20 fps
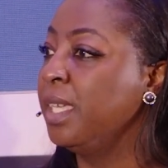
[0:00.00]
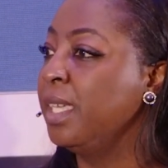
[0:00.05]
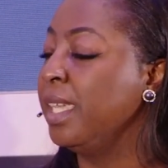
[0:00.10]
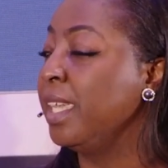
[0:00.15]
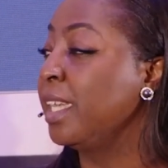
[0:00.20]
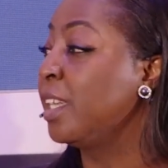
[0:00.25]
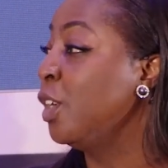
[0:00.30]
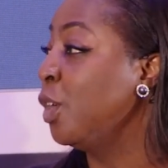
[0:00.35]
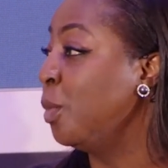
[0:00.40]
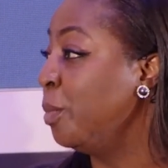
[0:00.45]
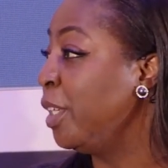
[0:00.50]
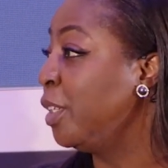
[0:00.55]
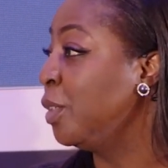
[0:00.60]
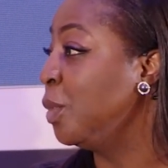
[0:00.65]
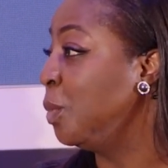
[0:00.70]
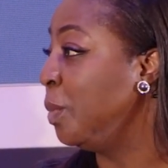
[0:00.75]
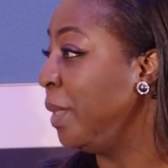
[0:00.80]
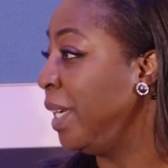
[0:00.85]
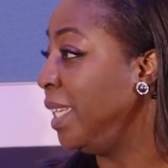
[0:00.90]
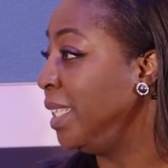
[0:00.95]

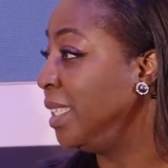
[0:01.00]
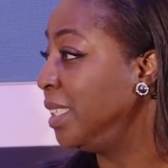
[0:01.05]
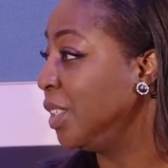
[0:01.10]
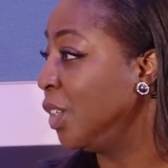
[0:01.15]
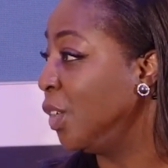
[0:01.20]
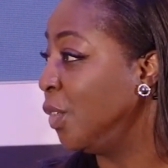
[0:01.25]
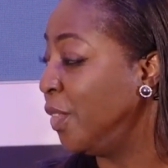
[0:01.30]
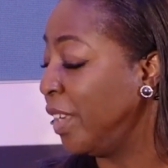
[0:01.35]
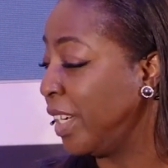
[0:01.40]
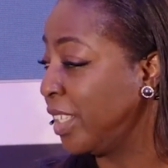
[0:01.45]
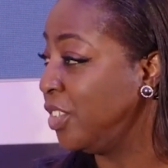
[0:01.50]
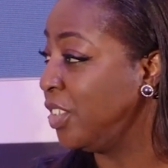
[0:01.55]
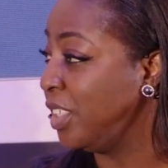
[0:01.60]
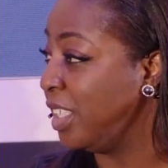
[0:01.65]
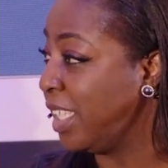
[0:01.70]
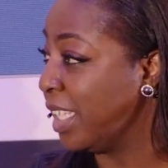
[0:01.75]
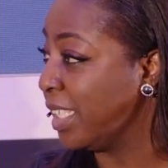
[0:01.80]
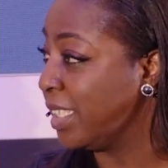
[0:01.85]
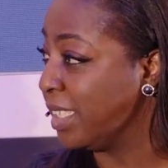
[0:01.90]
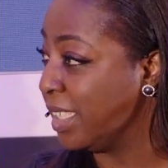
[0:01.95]
economical ways of actually
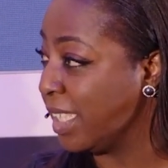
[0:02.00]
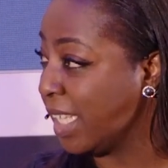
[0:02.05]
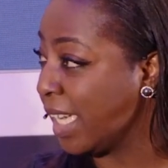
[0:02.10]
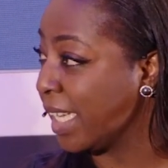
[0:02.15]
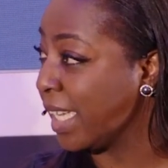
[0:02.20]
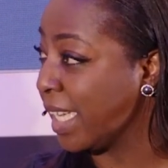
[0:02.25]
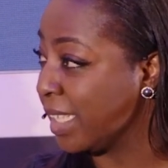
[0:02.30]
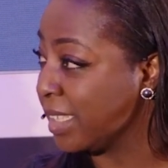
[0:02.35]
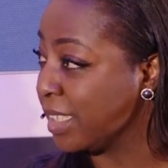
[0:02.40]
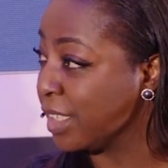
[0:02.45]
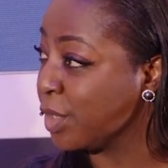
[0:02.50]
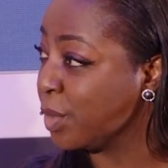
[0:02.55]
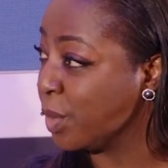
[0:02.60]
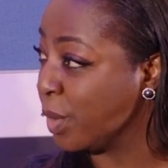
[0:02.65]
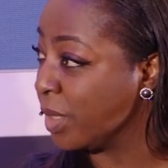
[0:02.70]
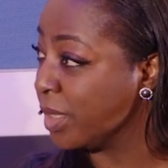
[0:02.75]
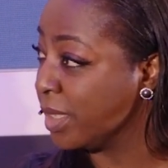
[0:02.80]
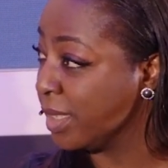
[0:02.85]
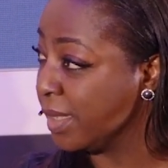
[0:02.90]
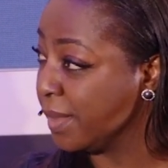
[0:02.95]
getting that gas
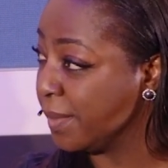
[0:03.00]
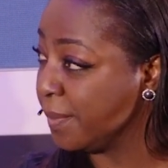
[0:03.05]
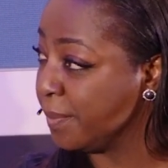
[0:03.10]
across.